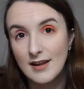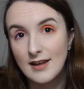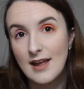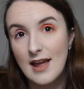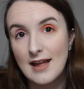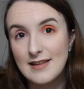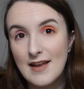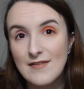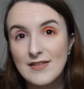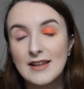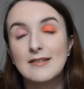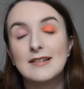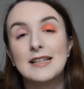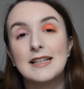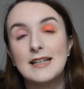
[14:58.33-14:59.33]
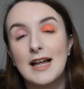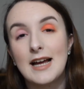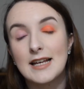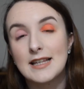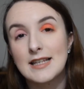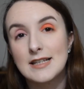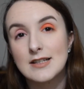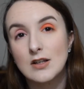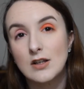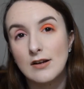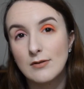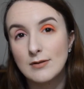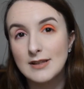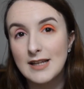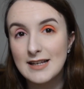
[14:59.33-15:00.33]
Yeah, I definitely really like this colour. I
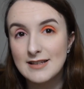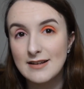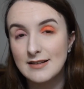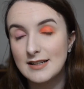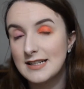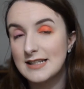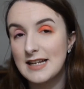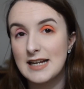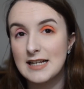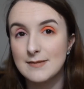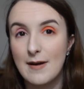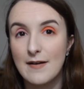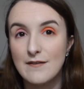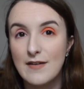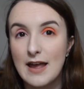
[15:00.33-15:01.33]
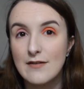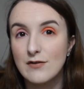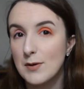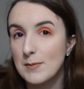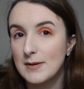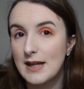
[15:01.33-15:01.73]
wouldn't necessarily say it's my favourite, but